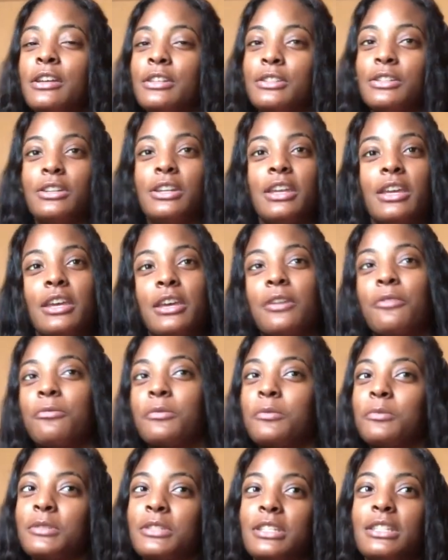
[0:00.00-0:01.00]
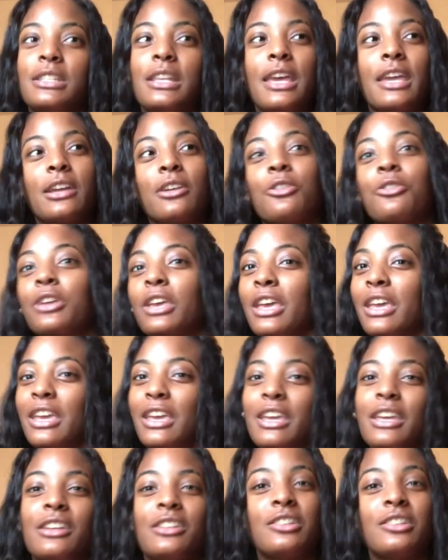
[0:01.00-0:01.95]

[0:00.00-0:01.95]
So then we was just like, okay.